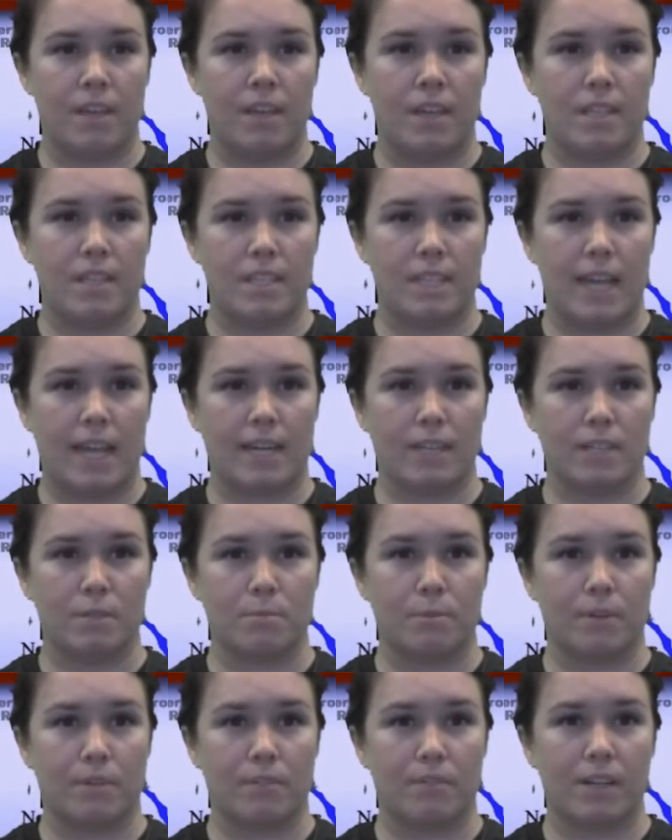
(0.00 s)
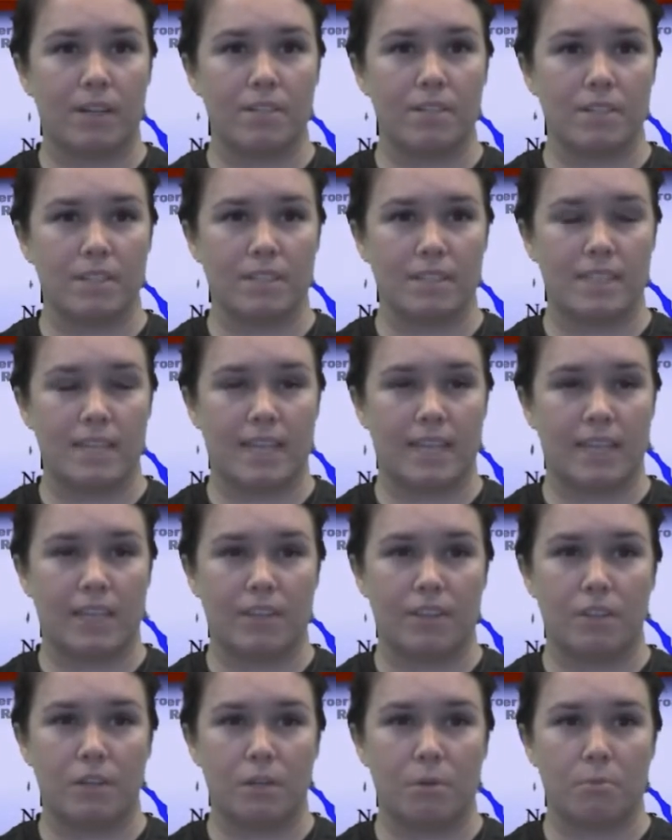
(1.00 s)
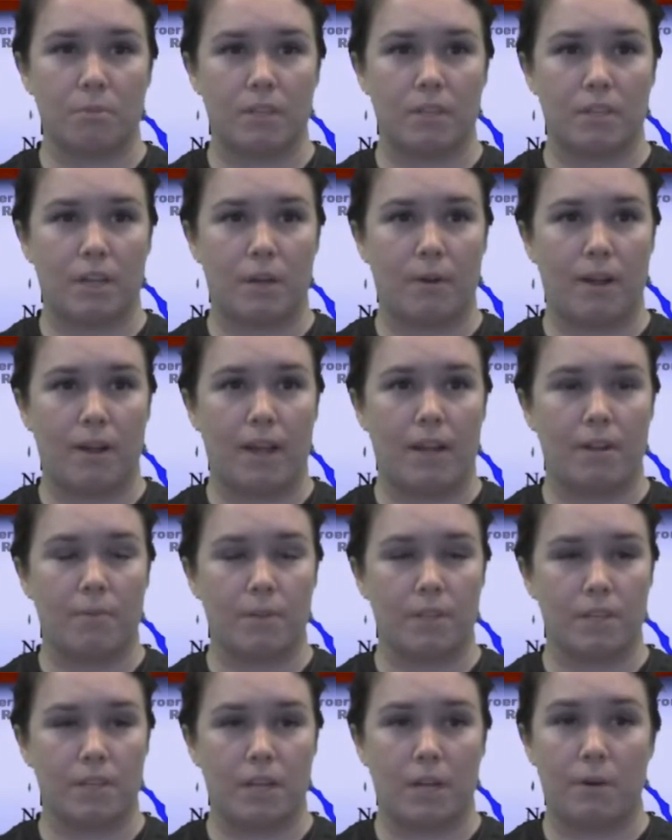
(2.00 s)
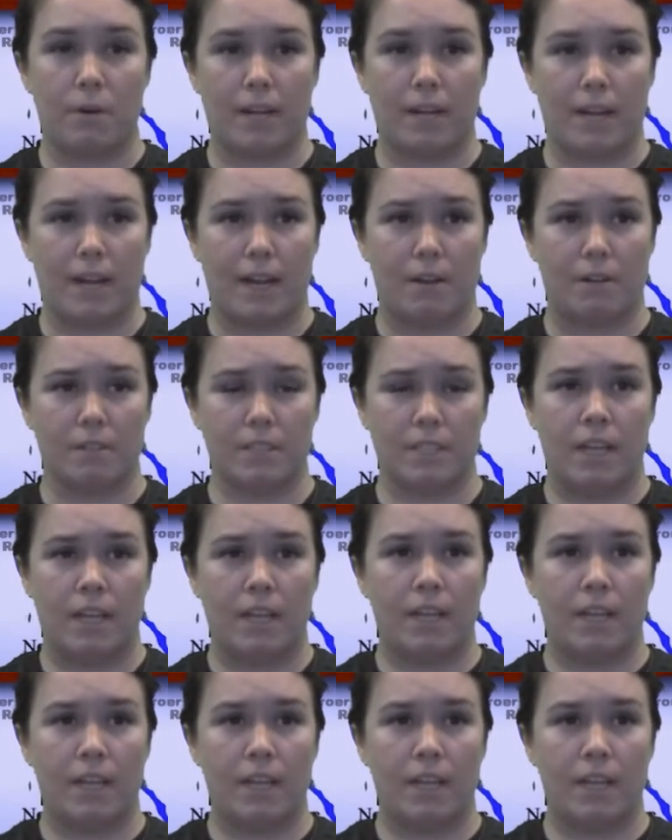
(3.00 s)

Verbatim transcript: The Tigers put runners on second and third with no, with no one out.